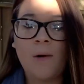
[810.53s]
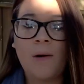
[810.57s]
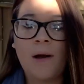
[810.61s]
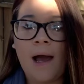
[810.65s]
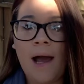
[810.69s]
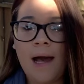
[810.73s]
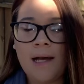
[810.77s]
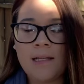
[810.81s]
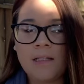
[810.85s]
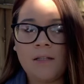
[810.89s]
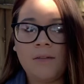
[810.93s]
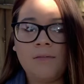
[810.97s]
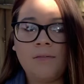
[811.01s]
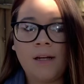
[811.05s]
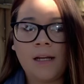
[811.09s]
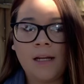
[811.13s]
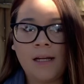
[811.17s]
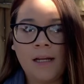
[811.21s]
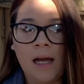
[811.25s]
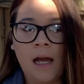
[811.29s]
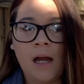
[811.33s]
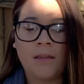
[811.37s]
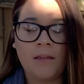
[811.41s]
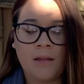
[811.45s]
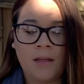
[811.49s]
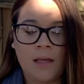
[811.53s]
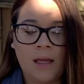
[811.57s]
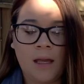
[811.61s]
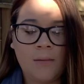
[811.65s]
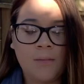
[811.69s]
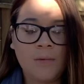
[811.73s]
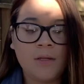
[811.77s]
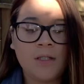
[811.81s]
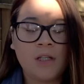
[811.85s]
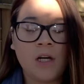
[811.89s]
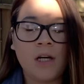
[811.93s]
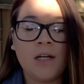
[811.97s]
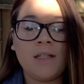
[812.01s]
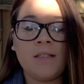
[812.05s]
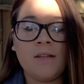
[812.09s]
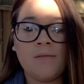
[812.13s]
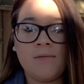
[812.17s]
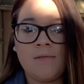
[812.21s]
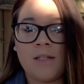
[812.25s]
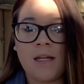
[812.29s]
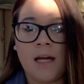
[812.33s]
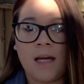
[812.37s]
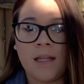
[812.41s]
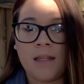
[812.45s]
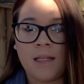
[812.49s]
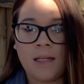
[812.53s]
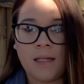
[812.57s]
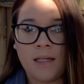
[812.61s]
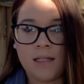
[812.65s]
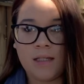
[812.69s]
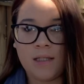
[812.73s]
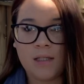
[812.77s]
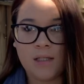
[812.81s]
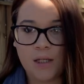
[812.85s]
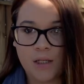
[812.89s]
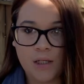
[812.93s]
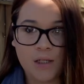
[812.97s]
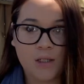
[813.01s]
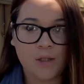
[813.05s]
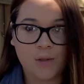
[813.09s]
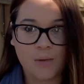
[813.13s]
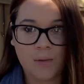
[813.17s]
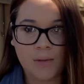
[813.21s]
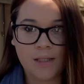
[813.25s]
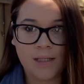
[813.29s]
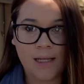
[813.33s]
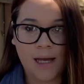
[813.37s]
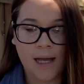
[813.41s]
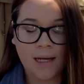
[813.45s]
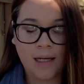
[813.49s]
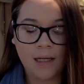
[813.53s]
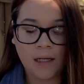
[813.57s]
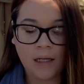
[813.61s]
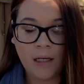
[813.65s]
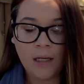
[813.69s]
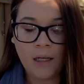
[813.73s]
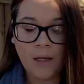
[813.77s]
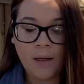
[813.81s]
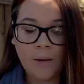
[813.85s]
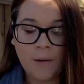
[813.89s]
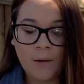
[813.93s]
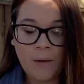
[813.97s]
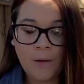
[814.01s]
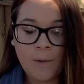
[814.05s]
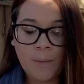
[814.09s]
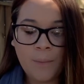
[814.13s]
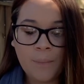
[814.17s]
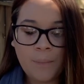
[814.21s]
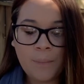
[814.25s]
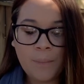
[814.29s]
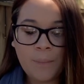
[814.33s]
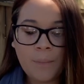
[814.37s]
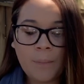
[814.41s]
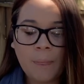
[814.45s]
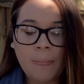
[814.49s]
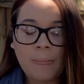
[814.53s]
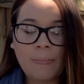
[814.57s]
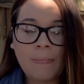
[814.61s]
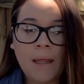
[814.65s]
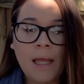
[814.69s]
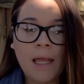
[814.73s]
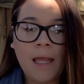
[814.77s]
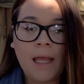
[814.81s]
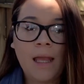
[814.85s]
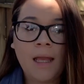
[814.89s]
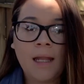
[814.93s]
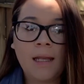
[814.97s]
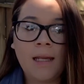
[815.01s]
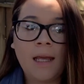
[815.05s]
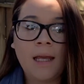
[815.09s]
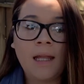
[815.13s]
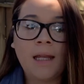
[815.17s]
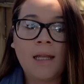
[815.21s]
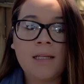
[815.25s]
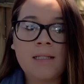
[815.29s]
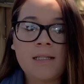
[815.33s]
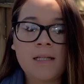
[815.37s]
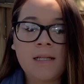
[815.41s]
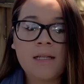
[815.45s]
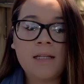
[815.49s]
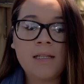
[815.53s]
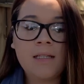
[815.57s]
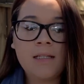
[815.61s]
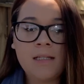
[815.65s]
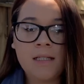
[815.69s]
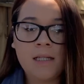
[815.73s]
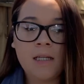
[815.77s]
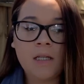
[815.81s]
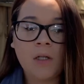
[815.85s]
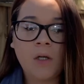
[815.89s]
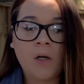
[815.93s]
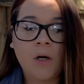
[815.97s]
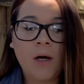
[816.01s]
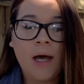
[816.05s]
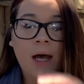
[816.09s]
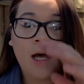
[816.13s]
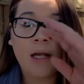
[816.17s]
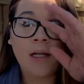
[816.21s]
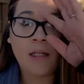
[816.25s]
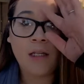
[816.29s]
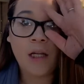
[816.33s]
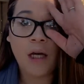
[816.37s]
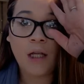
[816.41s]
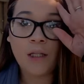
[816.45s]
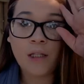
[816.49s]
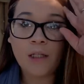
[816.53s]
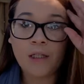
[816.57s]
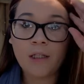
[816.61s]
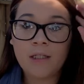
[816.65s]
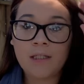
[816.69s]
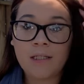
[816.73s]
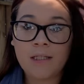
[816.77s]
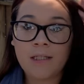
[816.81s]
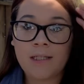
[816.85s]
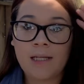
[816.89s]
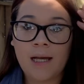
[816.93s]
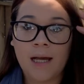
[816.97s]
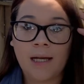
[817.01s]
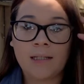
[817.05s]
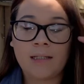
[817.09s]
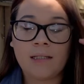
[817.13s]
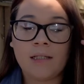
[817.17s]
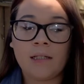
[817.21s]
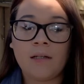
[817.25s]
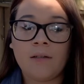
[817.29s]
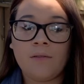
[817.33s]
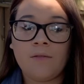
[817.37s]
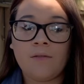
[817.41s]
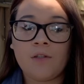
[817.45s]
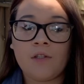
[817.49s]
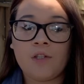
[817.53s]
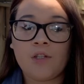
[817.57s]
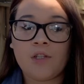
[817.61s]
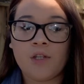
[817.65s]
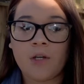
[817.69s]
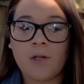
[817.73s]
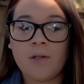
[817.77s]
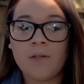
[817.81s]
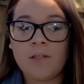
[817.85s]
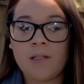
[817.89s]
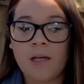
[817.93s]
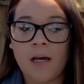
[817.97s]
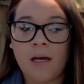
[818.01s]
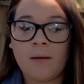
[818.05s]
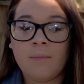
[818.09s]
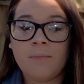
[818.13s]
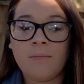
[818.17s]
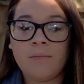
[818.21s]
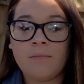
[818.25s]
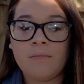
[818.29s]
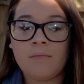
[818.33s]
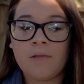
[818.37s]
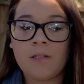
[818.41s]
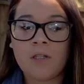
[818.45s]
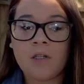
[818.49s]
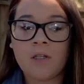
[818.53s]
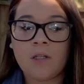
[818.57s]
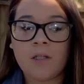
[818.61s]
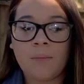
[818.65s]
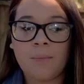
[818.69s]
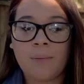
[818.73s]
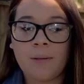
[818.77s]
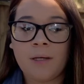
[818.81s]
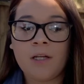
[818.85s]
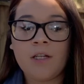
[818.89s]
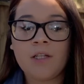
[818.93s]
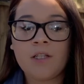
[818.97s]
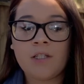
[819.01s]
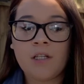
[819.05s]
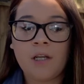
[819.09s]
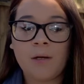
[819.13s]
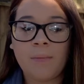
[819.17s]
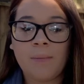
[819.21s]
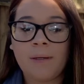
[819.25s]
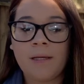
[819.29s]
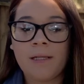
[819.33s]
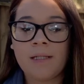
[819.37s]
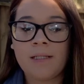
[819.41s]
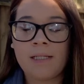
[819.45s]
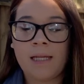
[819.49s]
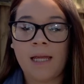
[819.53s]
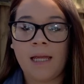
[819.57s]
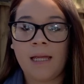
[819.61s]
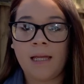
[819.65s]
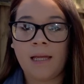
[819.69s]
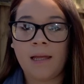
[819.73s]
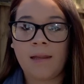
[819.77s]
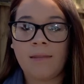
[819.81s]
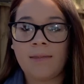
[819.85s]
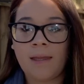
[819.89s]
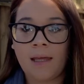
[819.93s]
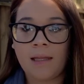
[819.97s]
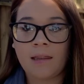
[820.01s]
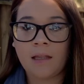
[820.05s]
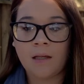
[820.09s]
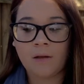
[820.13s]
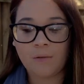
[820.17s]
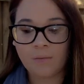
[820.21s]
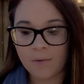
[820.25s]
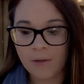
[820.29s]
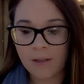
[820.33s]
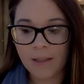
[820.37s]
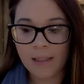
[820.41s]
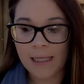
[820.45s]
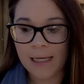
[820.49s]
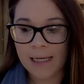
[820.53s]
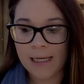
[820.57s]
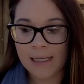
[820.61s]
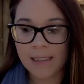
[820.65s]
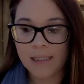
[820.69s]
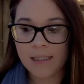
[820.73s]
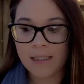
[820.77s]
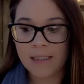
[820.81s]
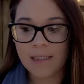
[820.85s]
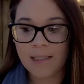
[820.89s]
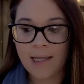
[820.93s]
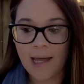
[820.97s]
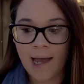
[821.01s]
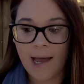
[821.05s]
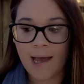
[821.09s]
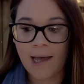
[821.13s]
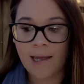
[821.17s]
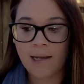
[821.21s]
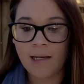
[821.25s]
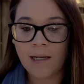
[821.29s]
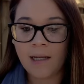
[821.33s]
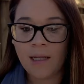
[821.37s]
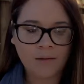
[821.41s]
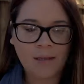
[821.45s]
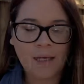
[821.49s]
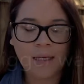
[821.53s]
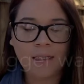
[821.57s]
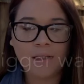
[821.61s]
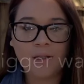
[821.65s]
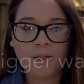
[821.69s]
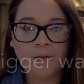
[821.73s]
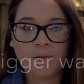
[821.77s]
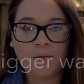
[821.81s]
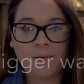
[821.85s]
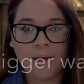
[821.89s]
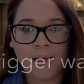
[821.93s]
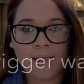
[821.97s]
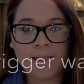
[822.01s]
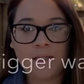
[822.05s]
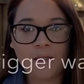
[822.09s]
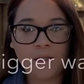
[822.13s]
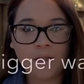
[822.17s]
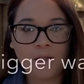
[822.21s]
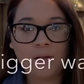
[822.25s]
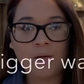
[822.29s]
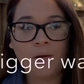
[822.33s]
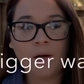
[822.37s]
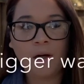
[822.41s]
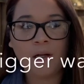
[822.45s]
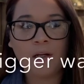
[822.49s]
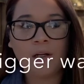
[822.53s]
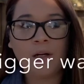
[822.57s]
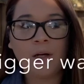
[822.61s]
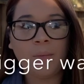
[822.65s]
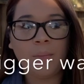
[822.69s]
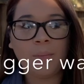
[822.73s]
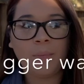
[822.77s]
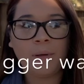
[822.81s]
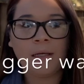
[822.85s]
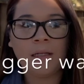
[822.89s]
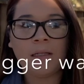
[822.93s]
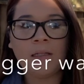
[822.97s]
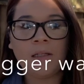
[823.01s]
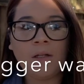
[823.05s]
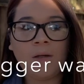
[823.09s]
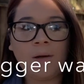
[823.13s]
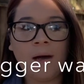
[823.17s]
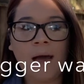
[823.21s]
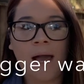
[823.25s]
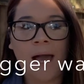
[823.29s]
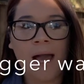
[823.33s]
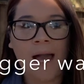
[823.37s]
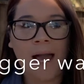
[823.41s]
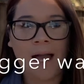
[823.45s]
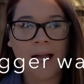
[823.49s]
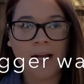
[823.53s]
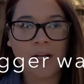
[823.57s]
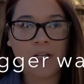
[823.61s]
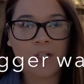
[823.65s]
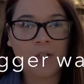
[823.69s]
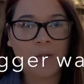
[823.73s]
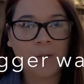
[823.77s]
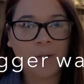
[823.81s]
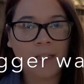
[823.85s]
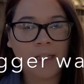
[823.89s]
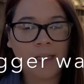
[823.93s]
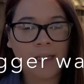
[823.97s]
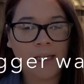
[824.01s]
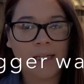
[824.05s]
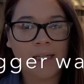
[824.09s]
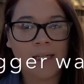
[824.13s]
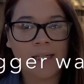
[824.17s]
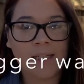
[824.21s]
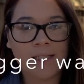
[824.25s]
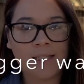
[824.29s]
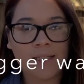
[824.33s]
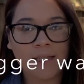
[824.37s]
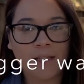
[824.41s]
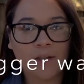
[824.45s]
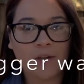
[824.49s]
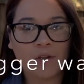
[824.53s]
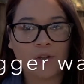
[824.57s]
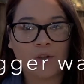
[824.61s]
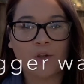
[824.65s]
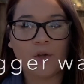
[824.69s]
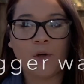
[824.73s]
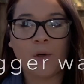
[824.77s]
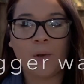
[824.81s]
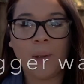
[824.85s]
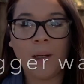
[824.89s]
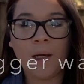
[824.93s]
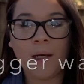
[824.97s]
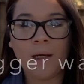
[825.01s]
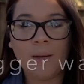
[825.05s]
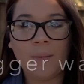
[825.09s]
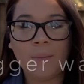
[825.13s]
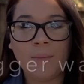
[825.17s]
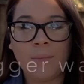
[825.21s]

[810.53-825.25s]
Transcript: as of right now, Emma's cause of death is a suicide. And it isn't until another detective shows up, till the pictures are being taken, that they realize that the residue on her pillow actually isn't throw up.